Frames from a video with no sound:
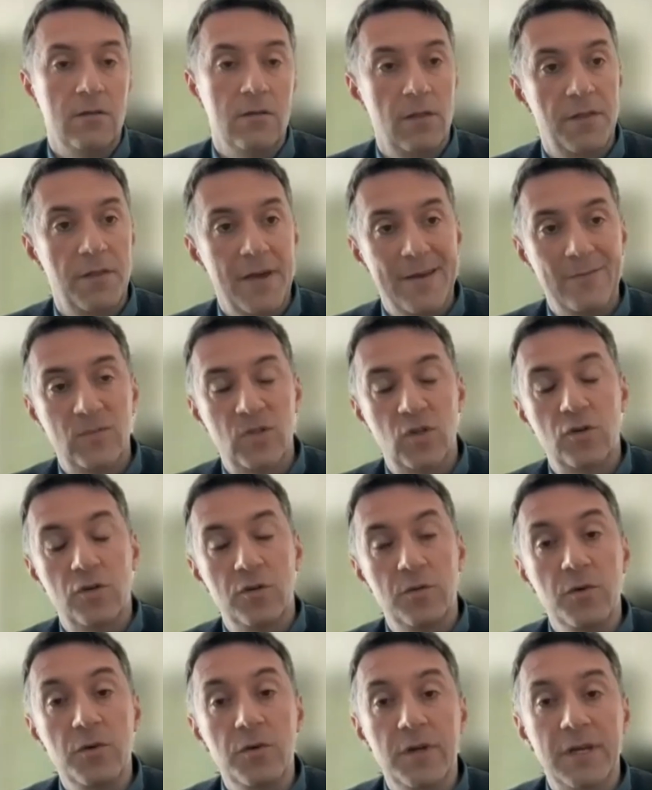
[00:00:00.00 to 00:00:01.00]
them to
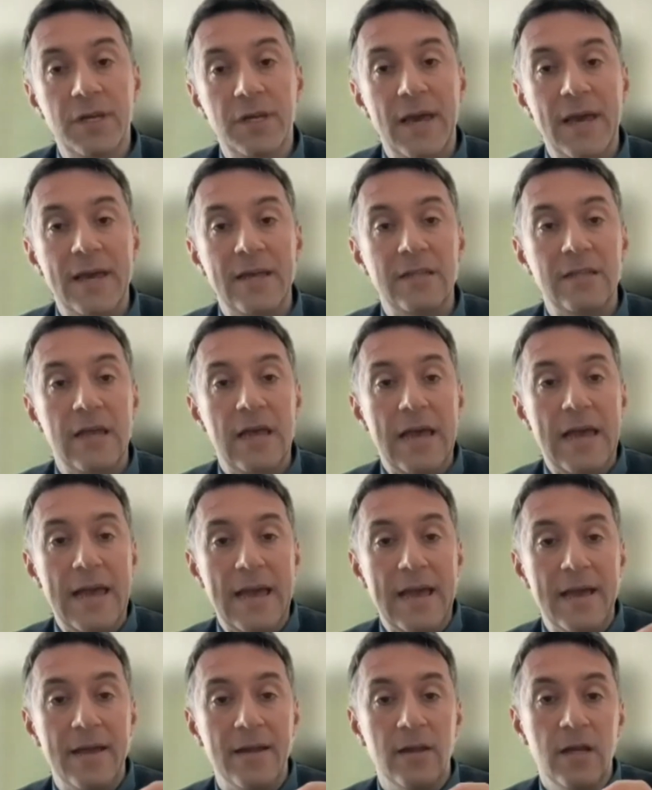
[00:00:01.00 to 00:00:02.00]
communicate
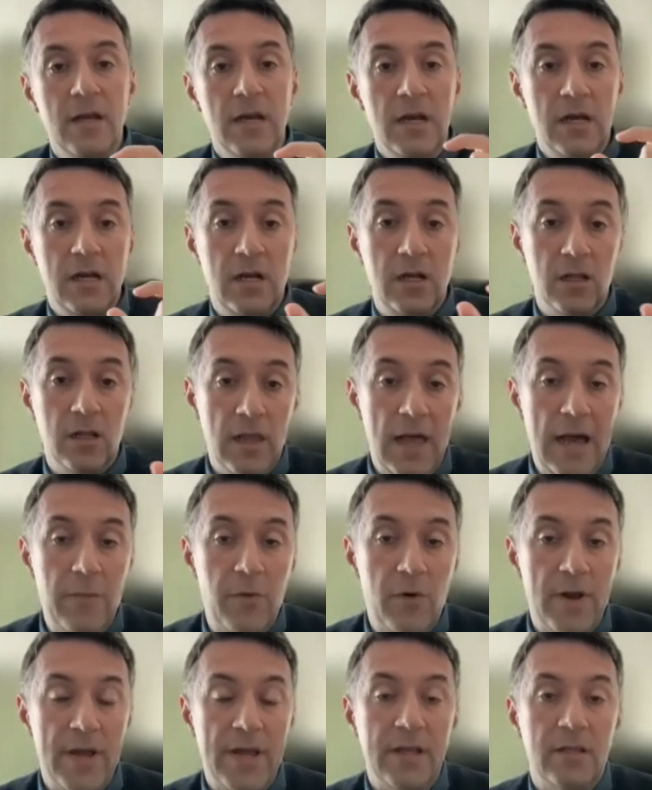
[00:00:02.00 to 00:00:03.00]
and
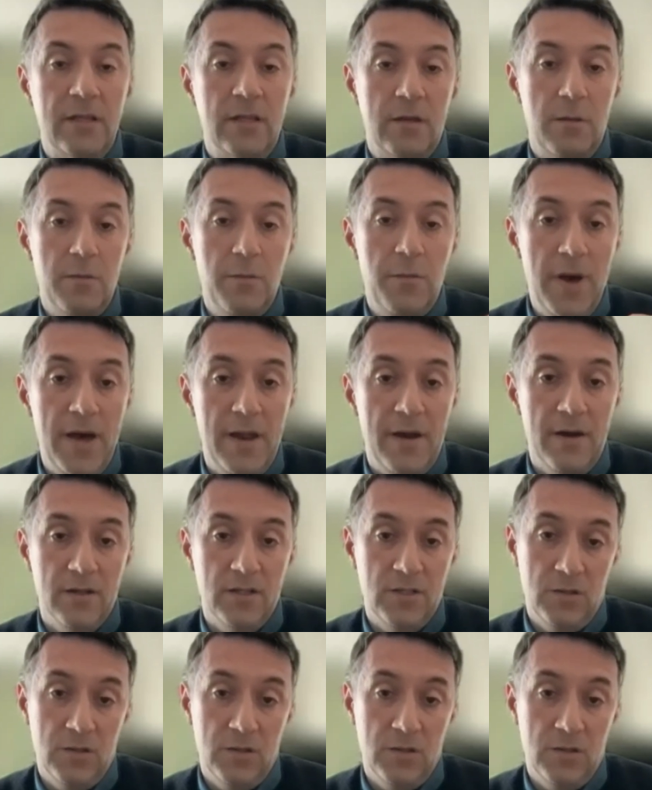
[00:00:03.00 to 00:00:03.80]
collaborate better.